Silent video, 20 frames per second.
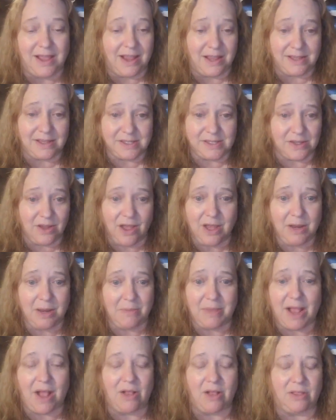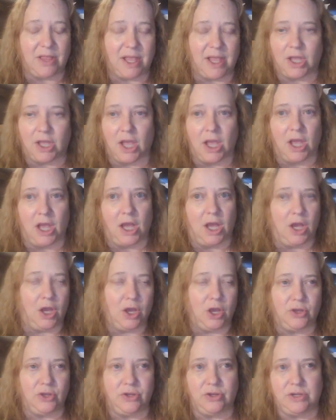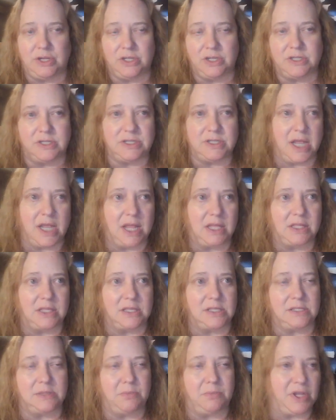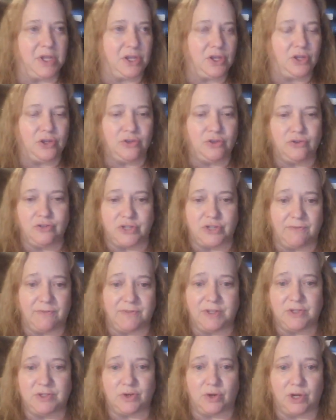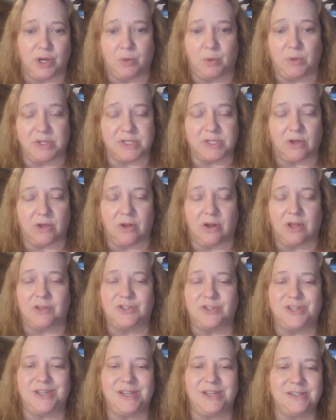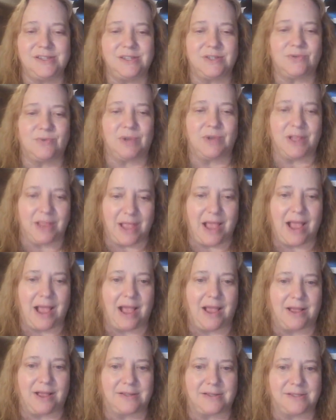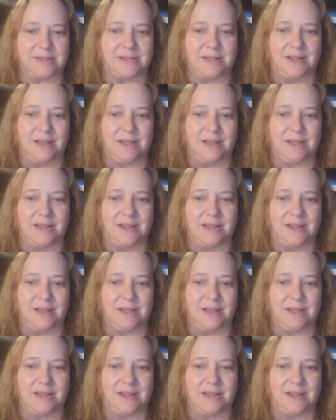It's not about like, oh, you need to take this big, huge inventory of what's going on. Just relax.